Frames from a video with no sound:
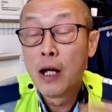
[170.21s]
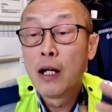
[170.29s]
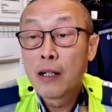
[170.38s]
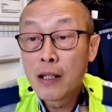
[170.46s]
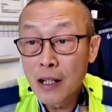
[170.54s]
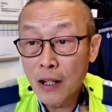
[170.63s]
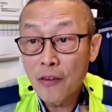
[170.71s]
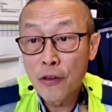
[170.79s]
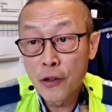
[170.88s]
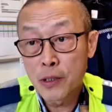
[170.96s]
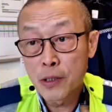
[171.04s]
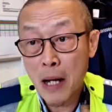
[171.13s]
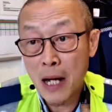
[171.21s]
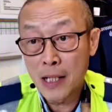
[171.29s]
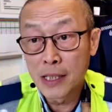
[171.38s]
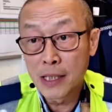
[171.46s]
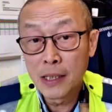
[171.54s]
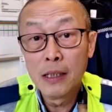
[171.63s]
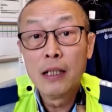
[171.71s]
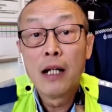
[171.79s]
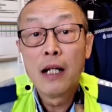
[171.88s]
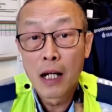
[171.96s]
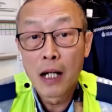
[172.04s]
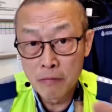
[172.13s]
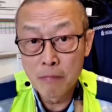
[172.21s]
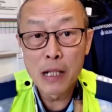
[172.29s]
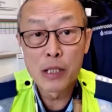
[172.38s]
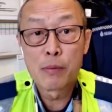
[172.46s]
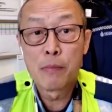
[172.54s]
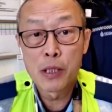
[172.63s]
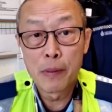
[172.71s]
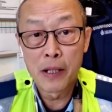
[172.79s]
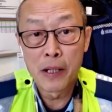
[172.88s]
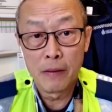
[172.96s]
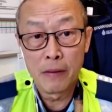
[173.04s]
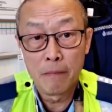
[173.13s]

not third party, it's much, much better.